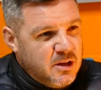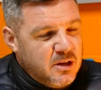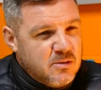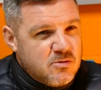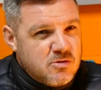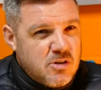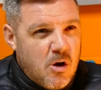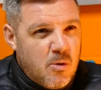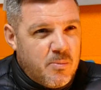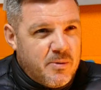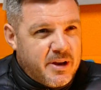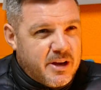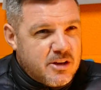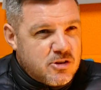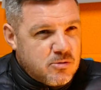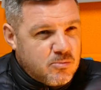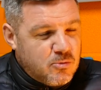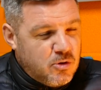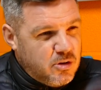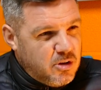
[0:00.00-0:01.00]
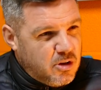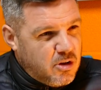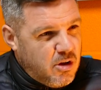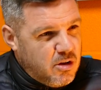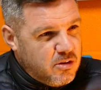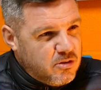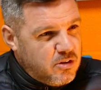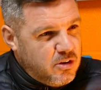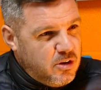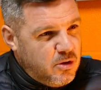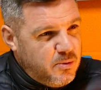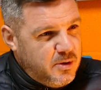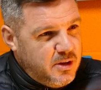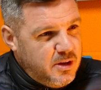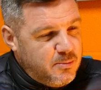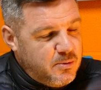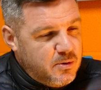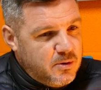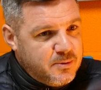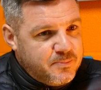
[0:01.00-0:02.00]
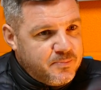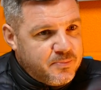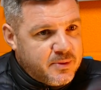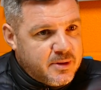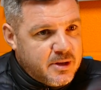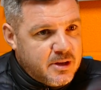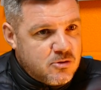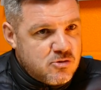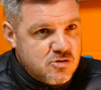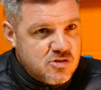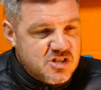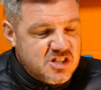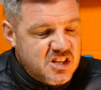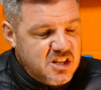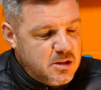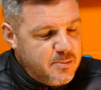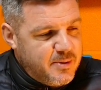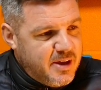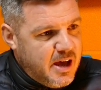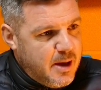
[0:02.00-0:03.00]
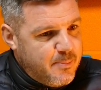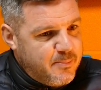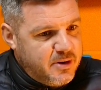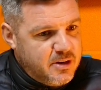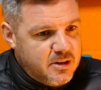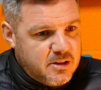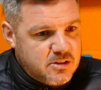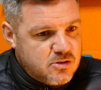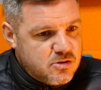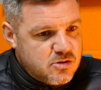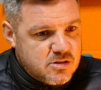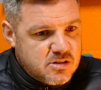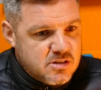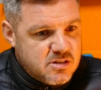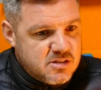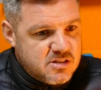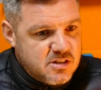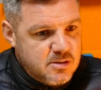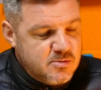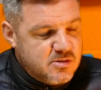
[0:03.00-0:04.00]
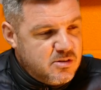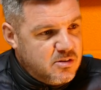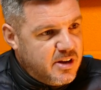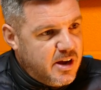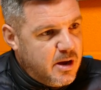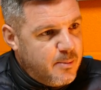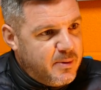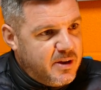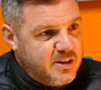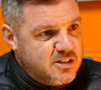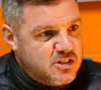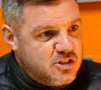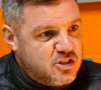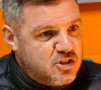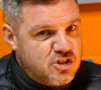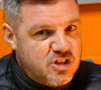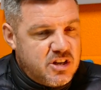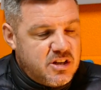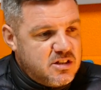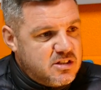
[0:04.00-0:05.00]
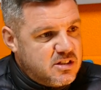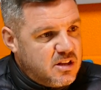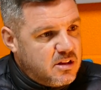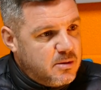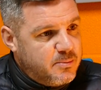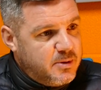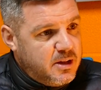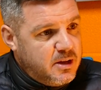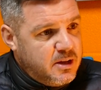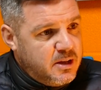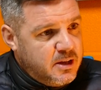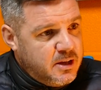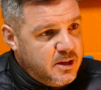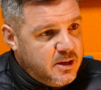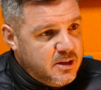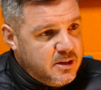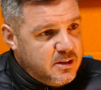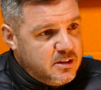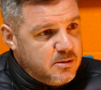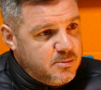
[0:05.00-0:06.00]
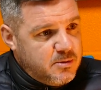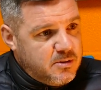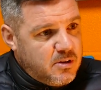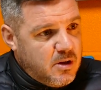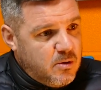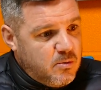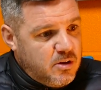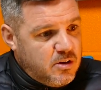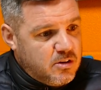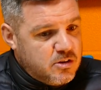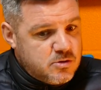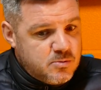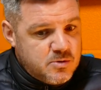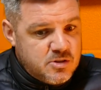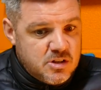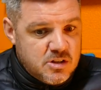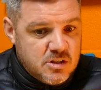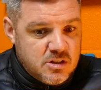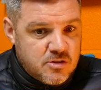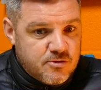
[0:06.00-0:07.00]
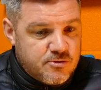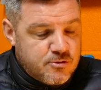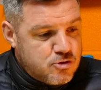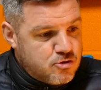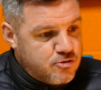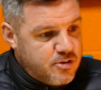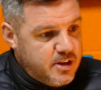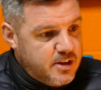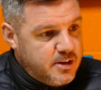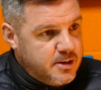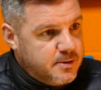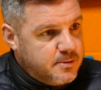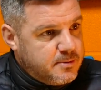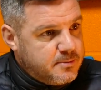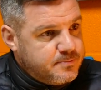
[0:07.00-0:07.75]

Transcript: was hoping to get some kind of continuity, but it doesn't seem to be happening. It just seems like our place is jinxed at the minute, to be totally honest with you, and it's frustrating.